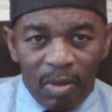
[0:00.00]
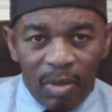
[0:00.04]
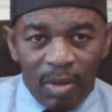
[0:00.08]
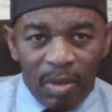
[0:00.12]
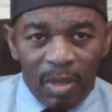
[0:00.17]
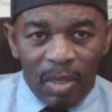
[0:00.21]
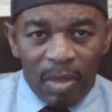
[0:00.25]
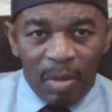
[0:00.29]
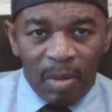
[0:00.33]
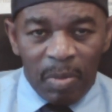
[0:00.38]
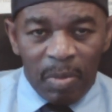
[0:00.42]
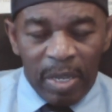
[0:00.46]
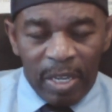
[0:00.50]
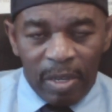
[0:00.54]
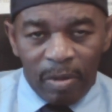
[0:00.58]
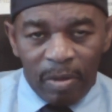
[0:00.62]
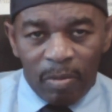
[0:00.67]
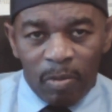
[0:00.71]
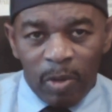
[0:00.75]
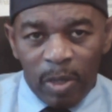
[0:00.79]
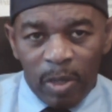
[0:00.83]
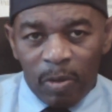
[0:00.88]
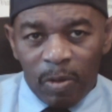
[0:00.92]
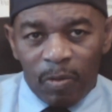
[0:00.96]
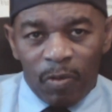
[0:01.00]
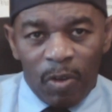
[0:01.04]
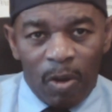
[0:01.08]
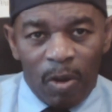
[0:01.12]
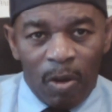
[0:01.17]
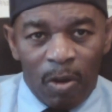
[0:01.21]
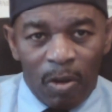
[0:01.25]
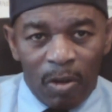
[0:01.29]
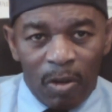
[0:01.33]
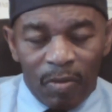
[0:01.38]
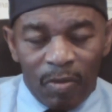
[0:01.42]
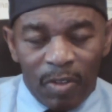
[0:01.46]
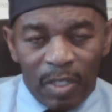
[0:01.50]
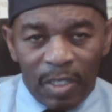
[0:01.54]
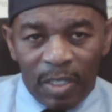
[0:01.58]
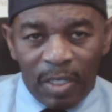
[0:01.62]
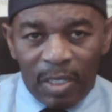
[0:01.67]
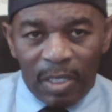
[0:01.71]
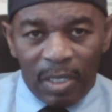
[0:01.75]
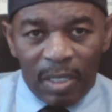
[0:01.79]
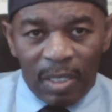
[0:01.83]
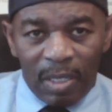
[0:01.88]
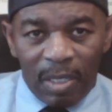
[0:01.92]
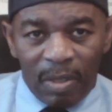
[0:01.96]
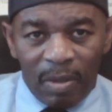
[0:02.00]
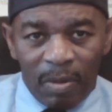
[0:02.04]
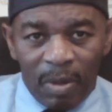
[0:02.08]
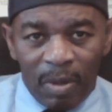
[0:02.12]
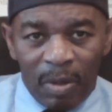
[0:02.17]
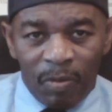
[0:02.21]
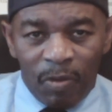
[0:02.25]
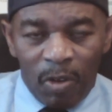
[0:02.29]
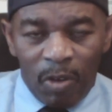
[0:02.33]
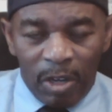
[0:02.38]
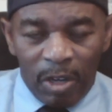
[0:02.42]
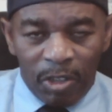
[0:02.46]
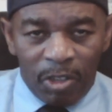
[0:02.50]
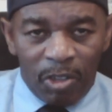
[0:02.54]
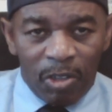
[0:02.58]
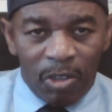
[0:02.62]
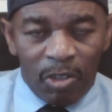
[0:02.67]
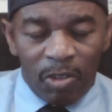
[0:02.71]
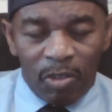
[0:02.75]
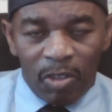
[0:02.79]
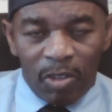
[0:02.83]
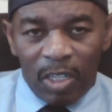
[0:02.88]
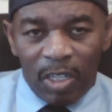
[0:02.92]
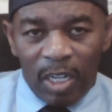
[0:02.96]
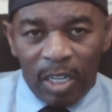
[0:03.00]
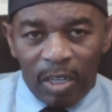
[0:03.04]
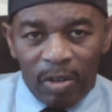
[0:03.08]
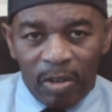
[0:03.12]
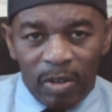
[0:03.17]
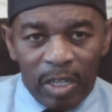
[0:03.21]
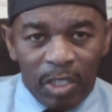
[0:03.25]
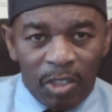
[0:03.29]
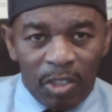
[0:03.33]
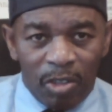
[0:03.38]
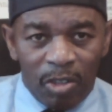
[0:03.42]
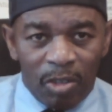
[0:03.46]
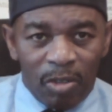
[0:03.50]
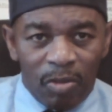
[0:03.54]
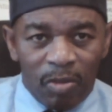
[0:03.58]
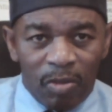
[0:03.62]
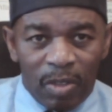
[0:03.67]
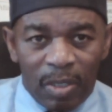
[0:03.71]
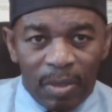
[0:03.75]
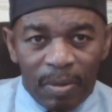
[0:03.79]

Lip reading: and make it real for all of us, and for our children and our grandchildren.